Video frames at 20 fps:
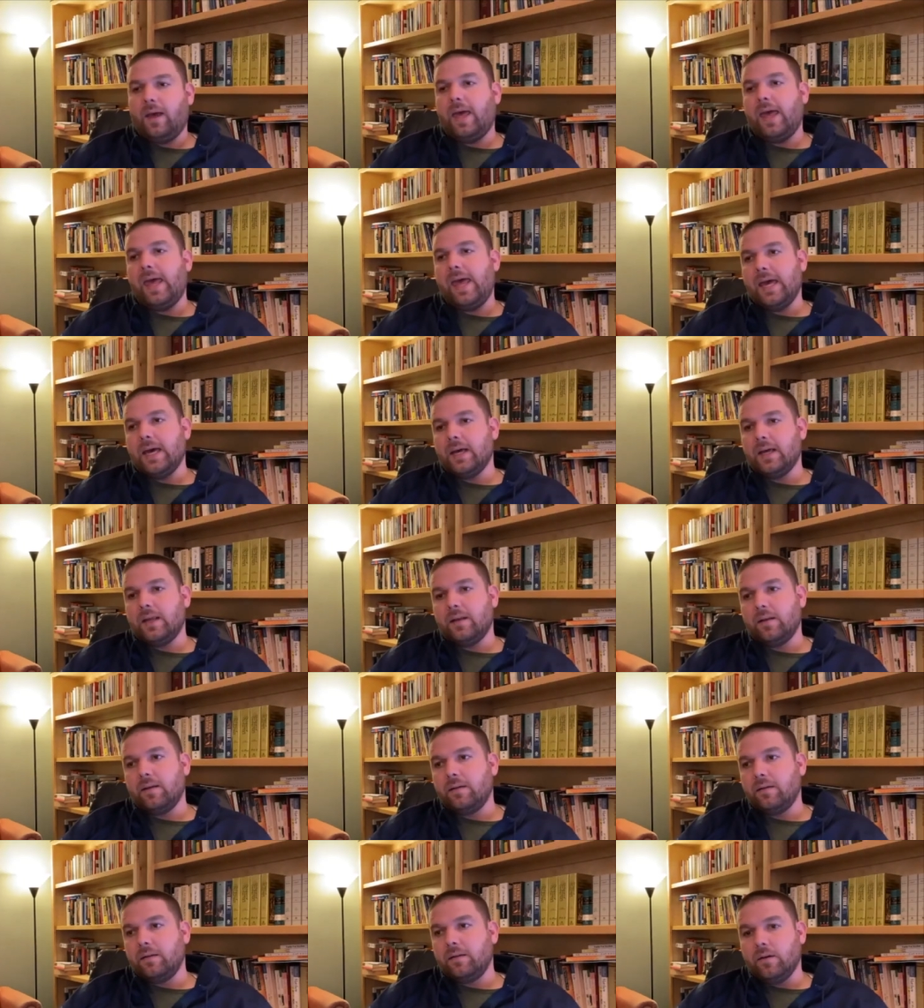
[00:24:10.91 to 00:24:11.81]

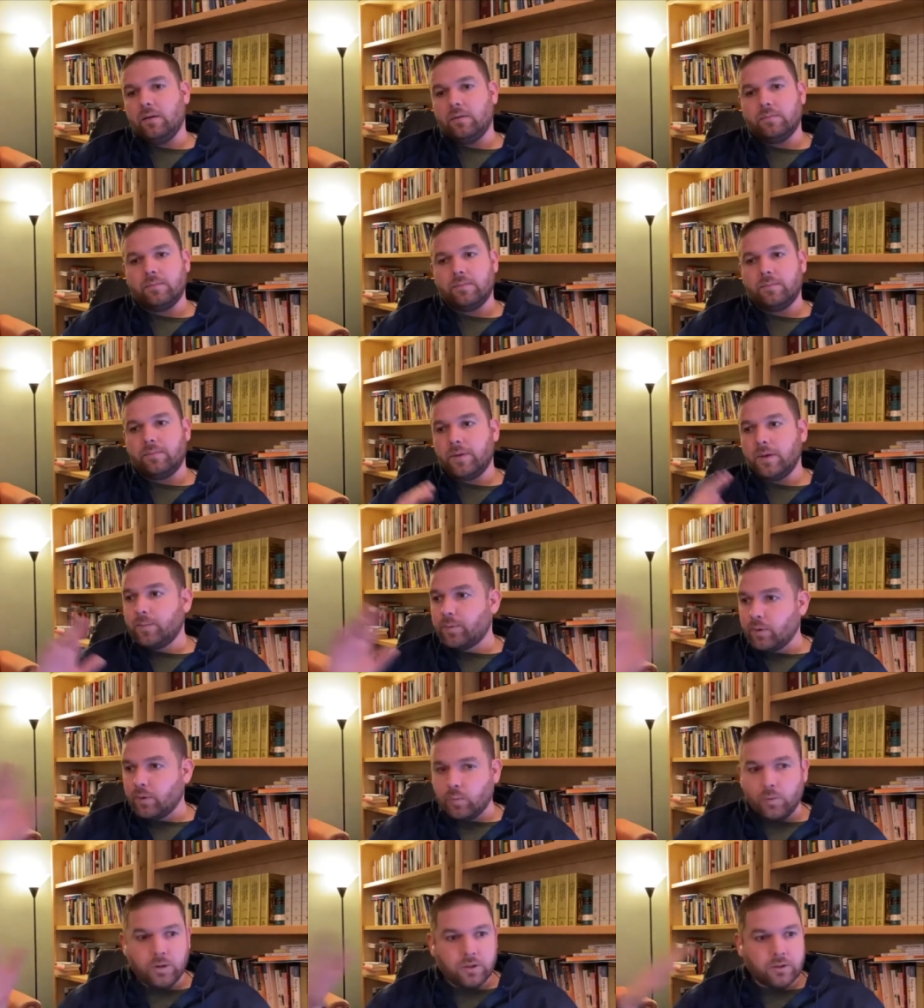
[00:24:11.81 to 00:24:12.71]
And, you know,
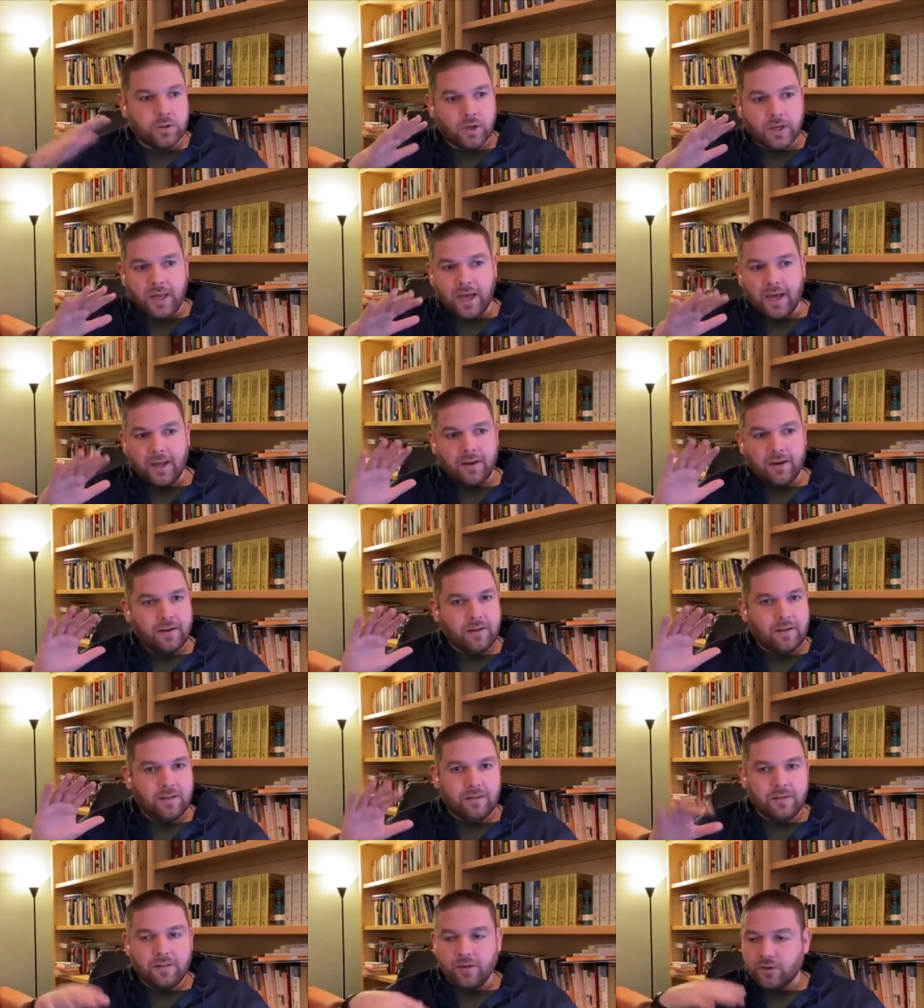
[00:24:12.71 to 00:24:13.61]
people will look at
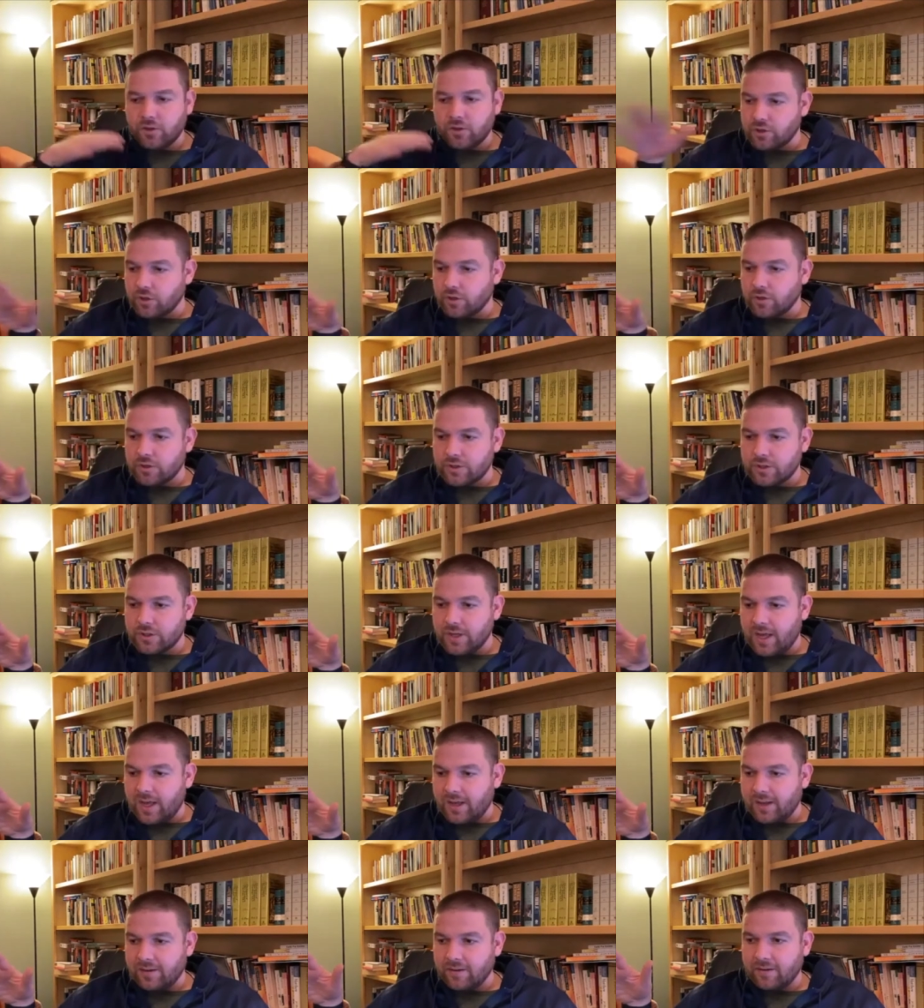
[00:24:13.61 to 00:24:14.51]
the church
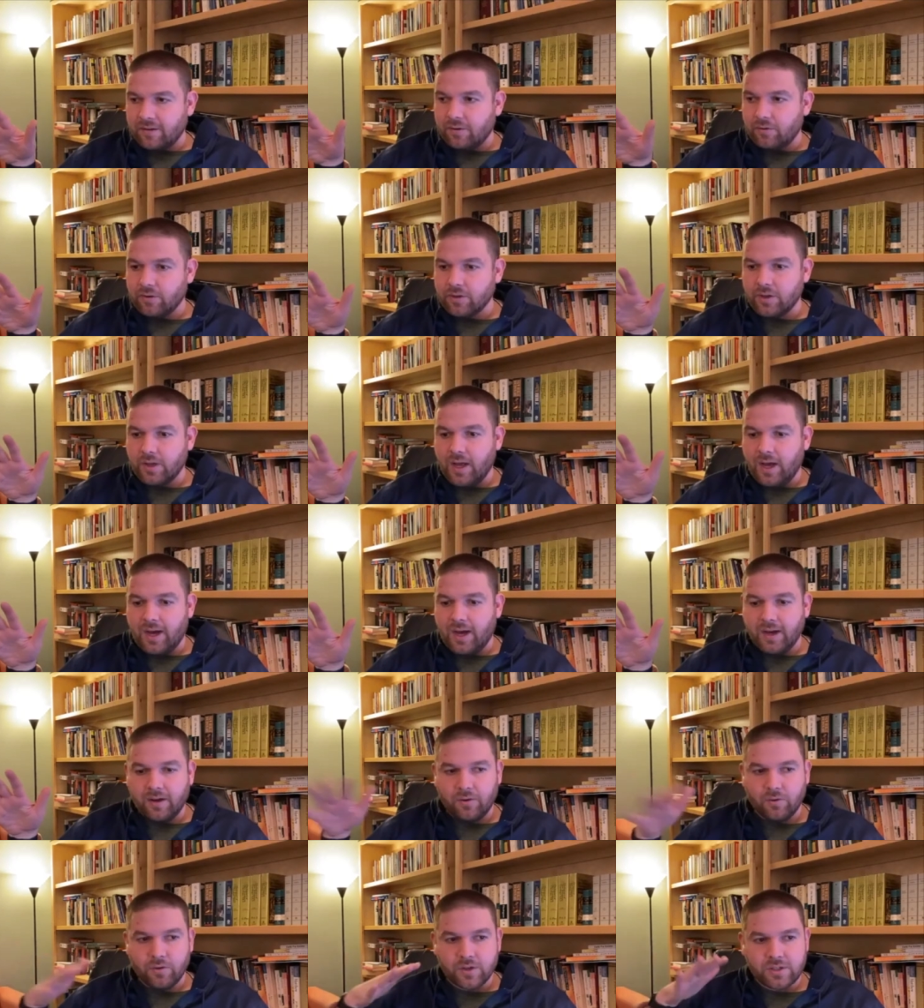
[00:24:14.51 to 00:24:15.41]
and uh,
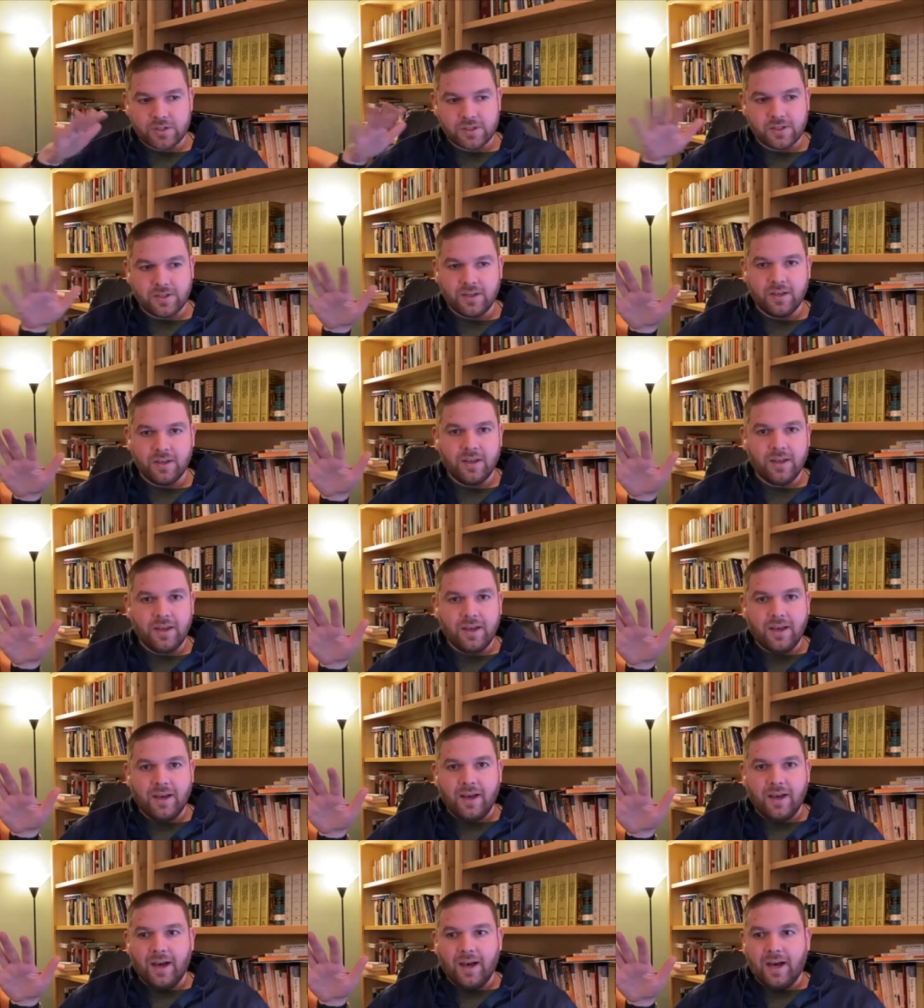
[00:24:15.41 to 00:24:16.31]
Christian
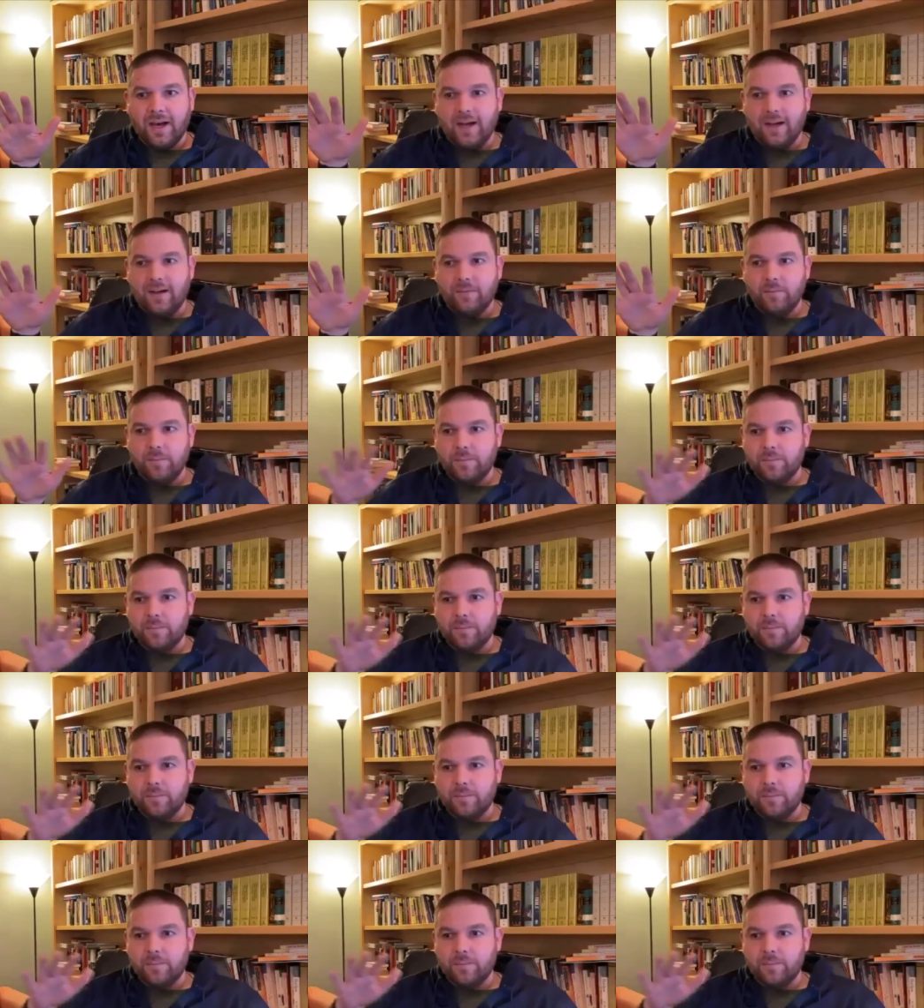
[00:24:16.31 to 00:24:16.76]
uh,